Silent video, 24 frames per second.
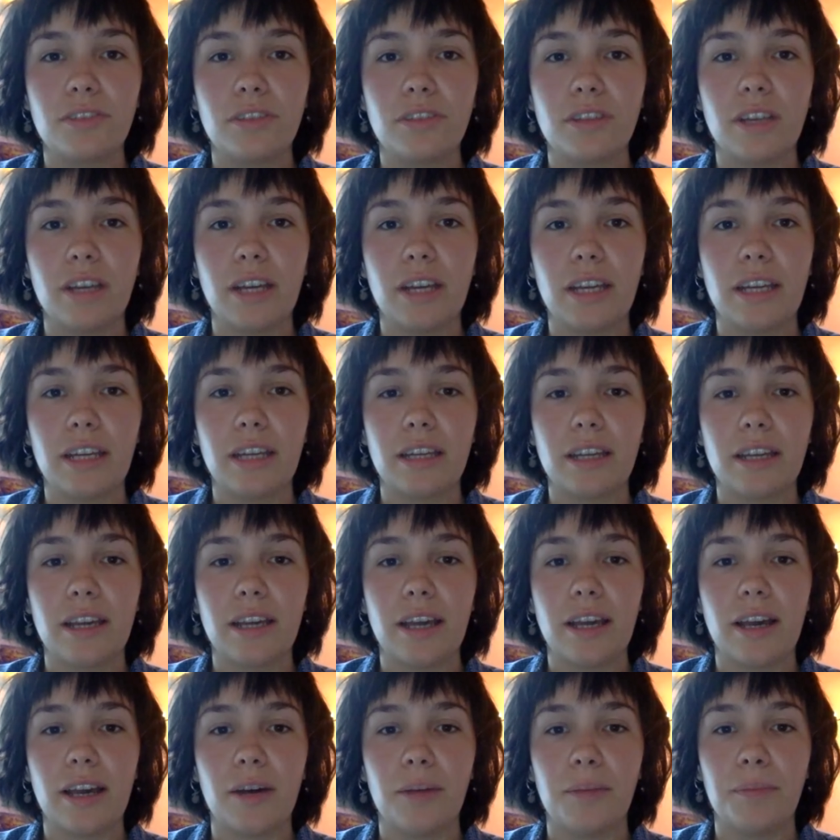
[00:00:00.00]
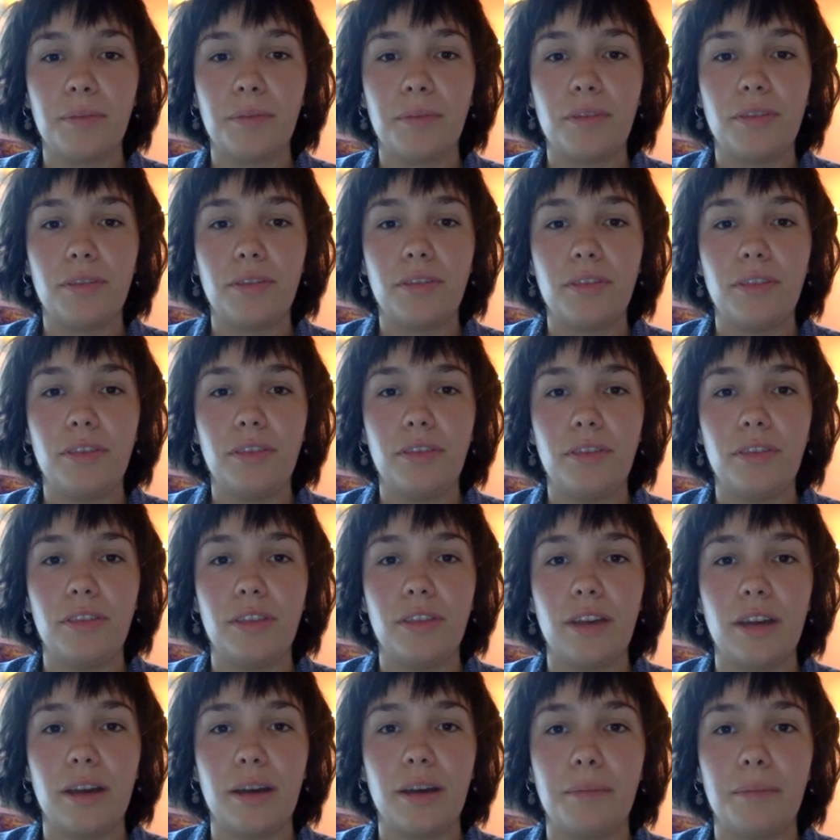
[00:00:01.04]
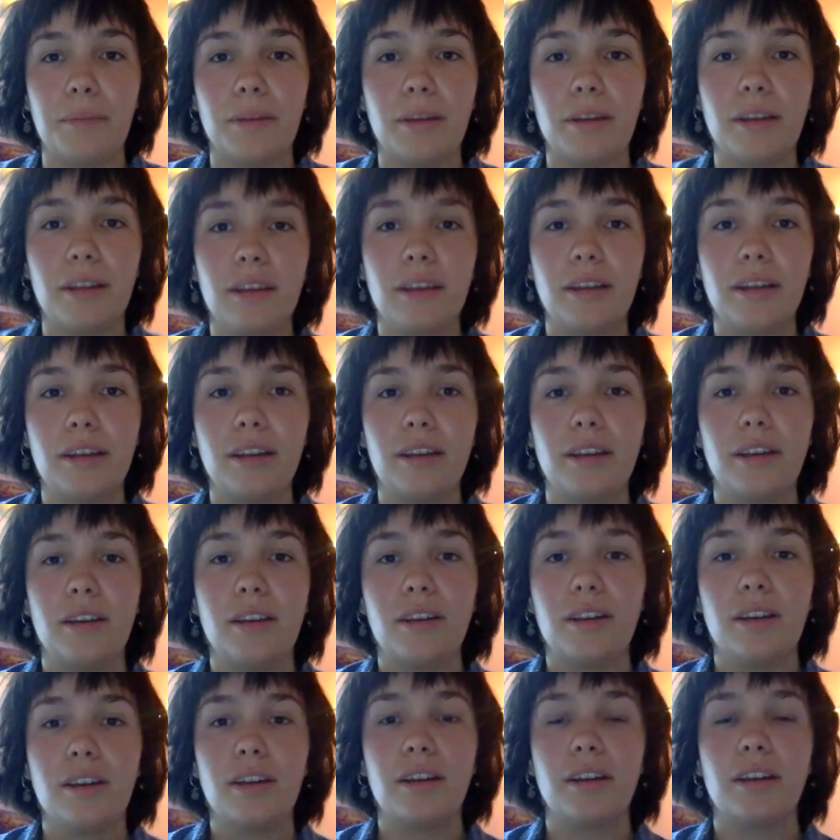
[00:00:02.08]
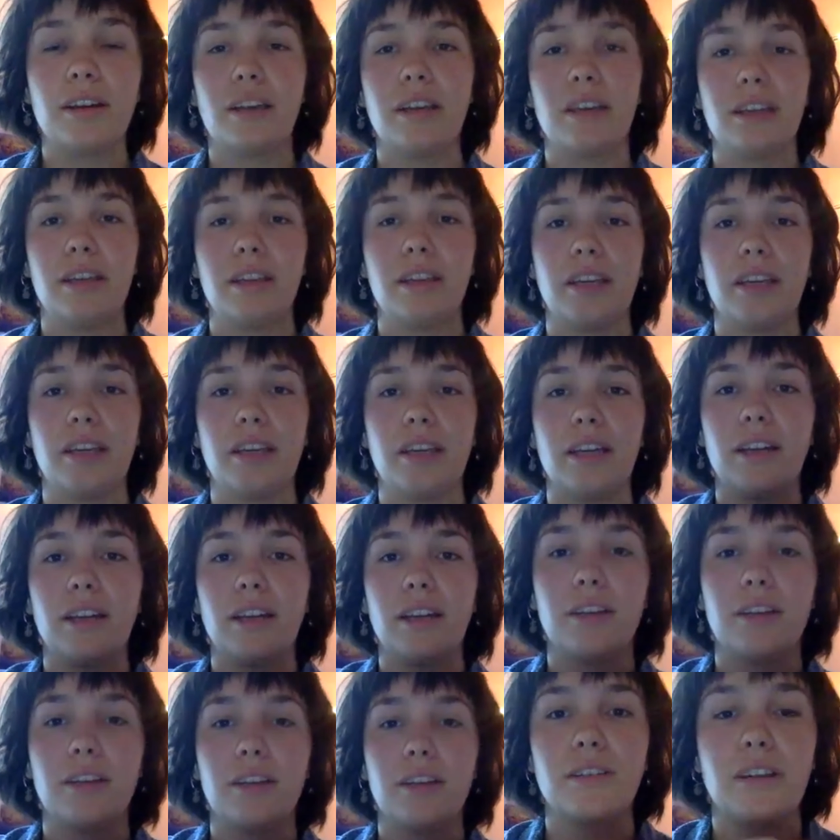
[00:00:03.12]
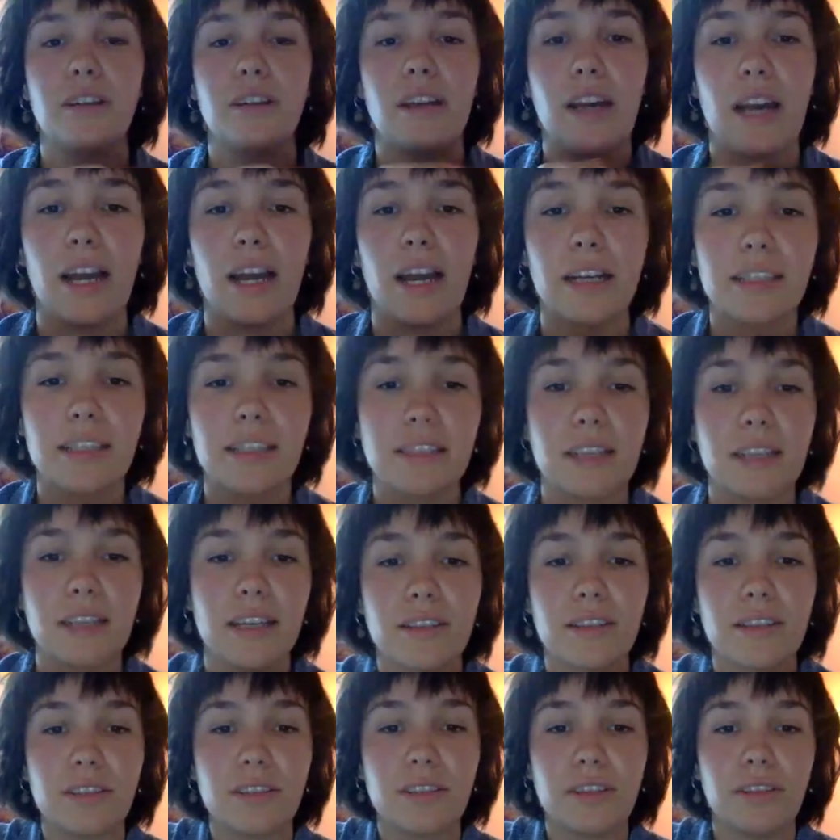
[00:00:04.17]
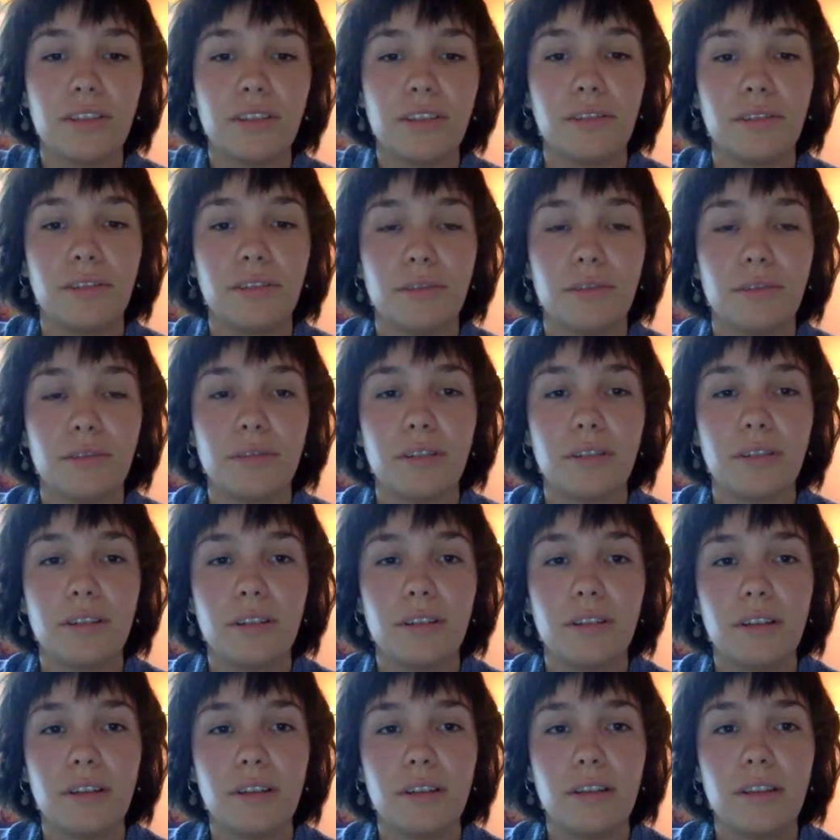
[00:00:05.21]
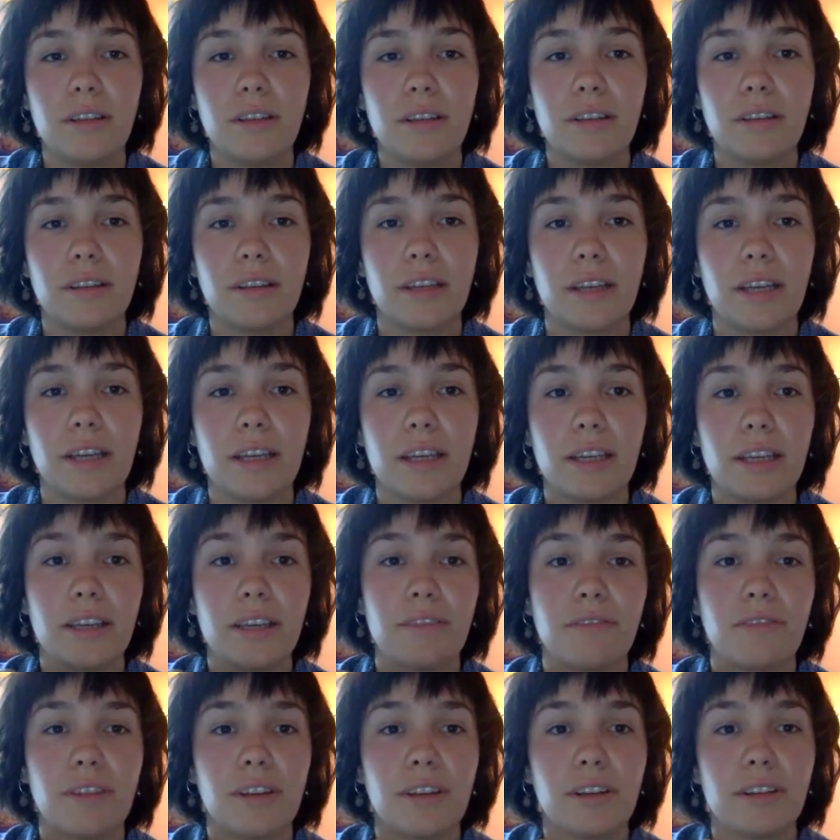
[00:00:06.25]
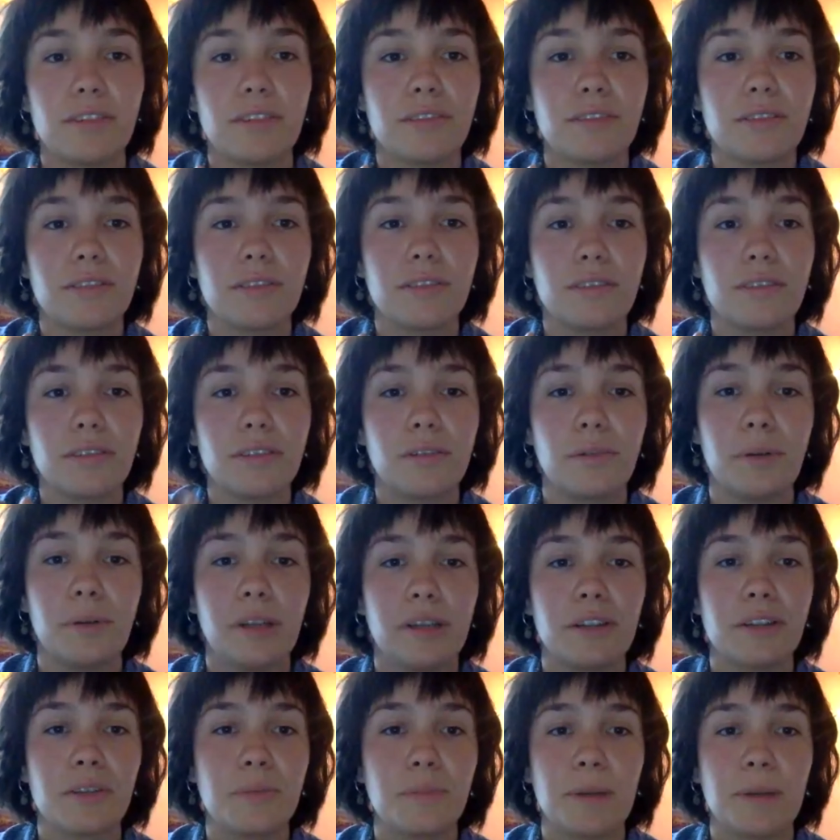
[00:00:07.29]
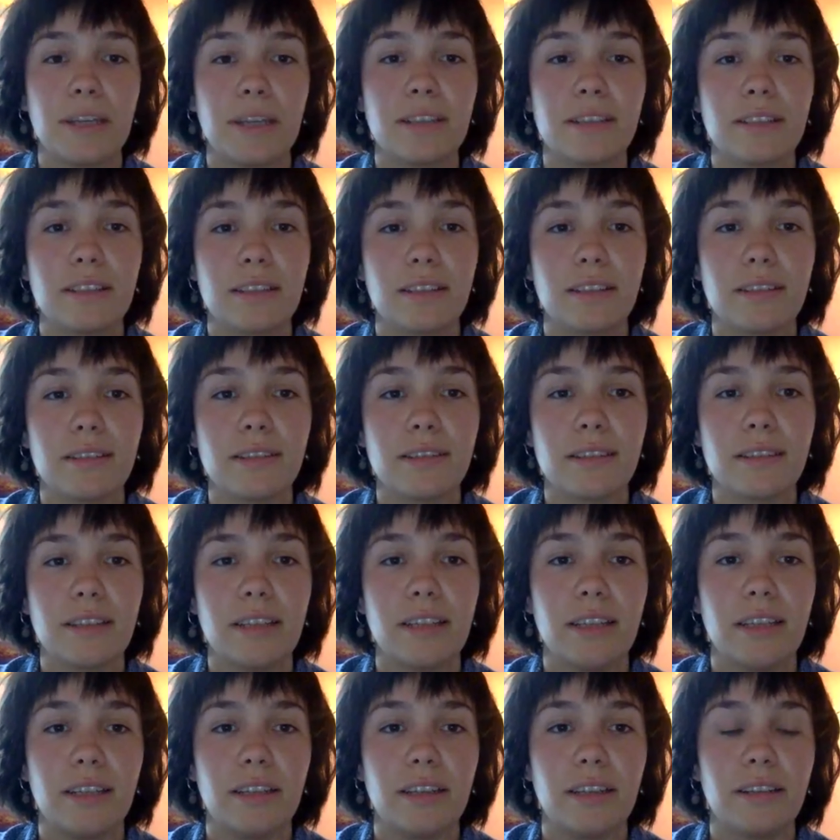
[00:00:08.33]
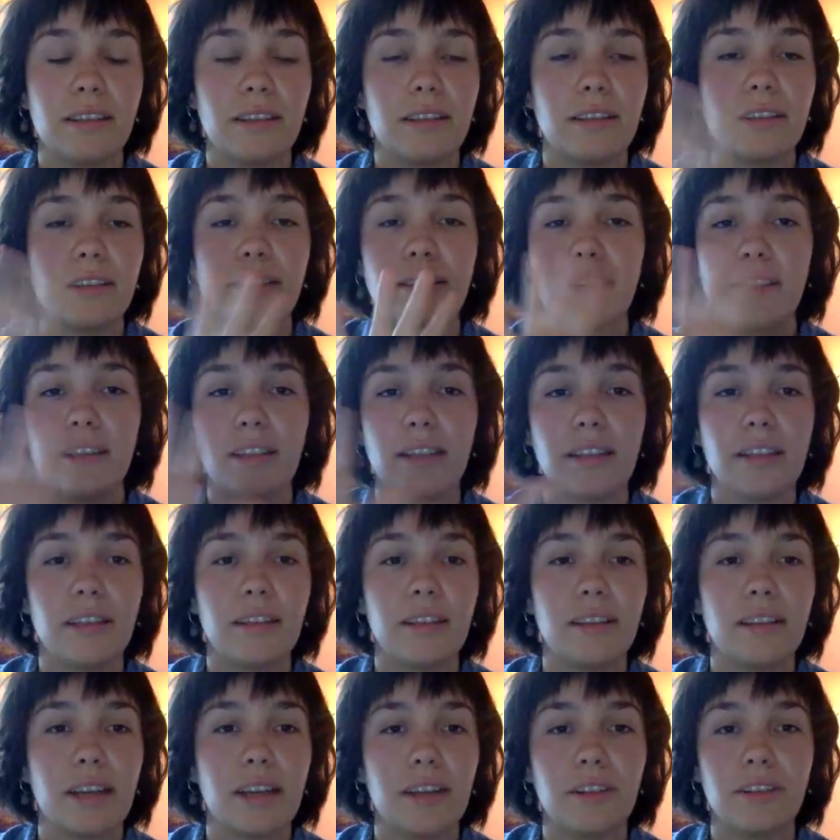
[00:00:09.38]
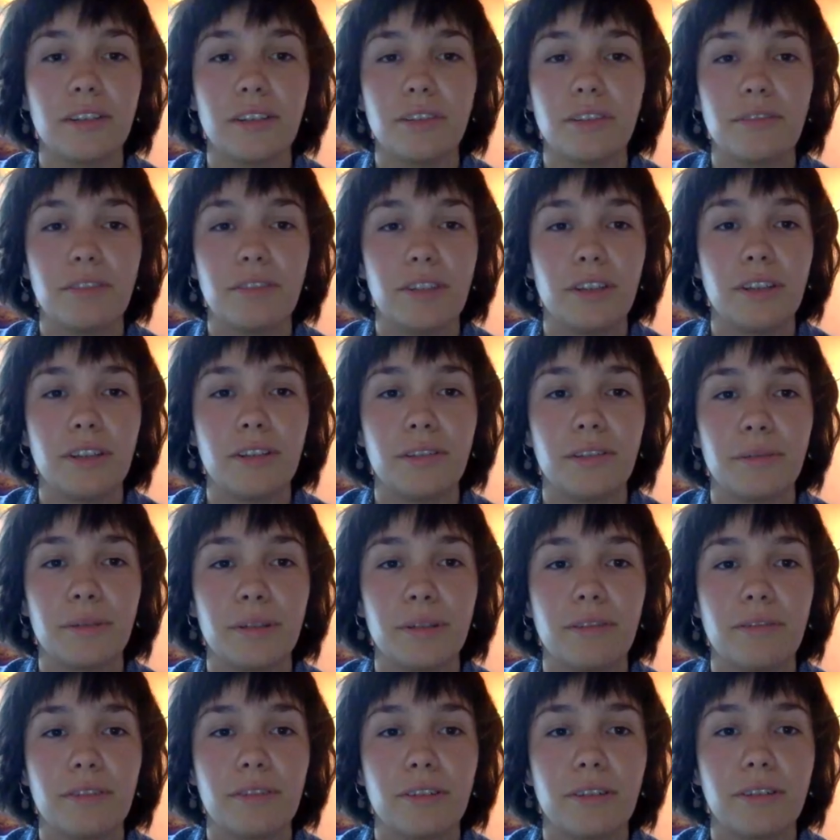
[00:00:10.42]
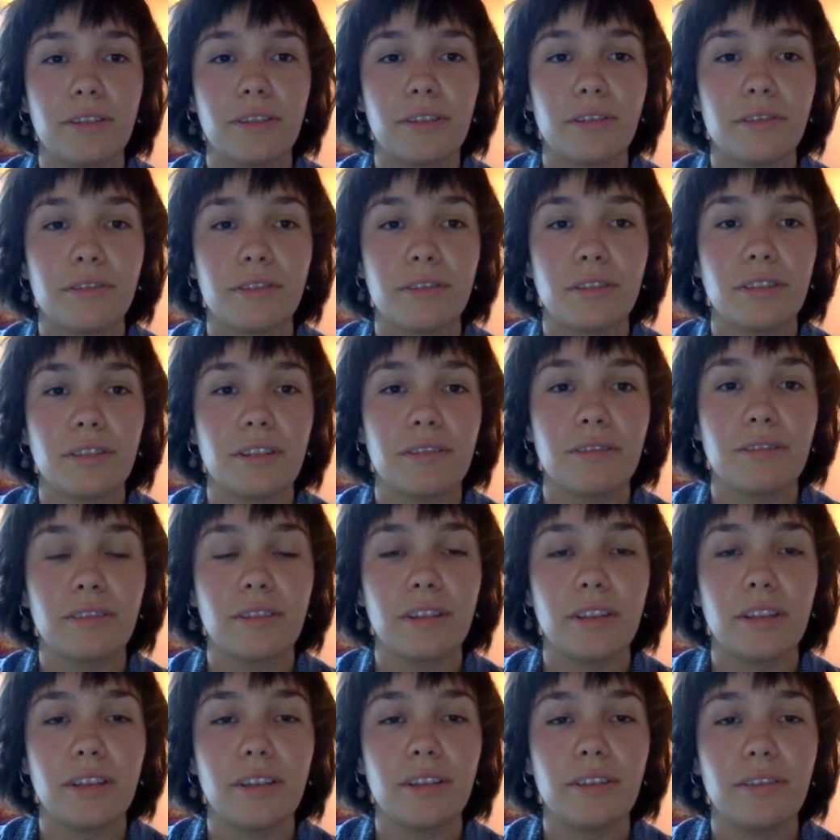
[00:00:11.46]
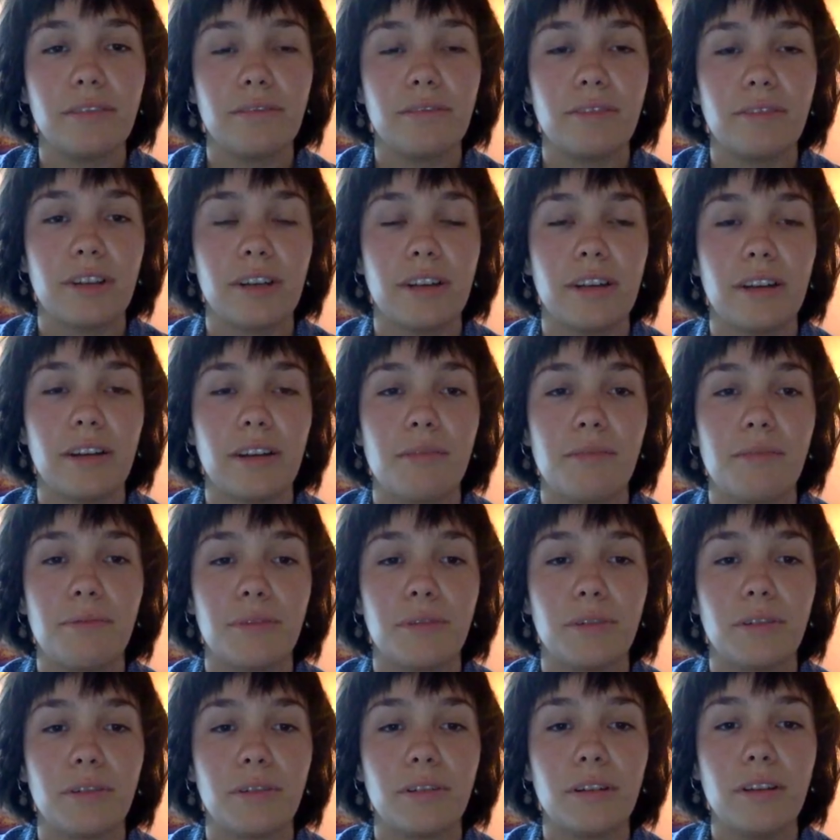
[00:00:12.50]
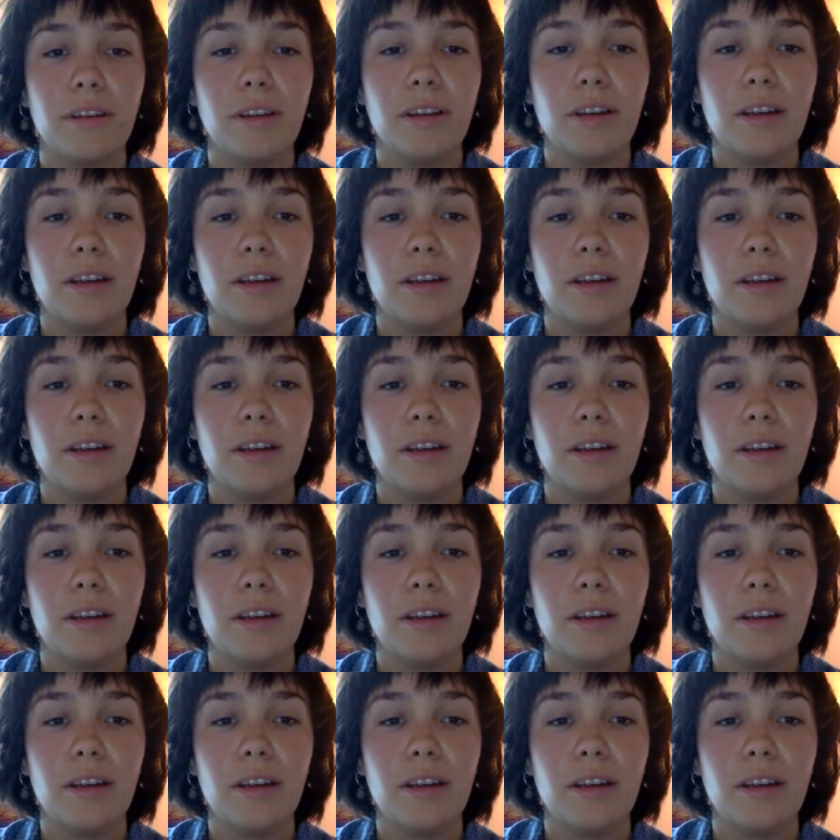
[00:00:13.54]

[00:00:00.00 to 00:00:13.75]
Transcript: like help them get access to, like, if there's queer spaces in the city that you're living in or whatever. Those are definitely very helpful.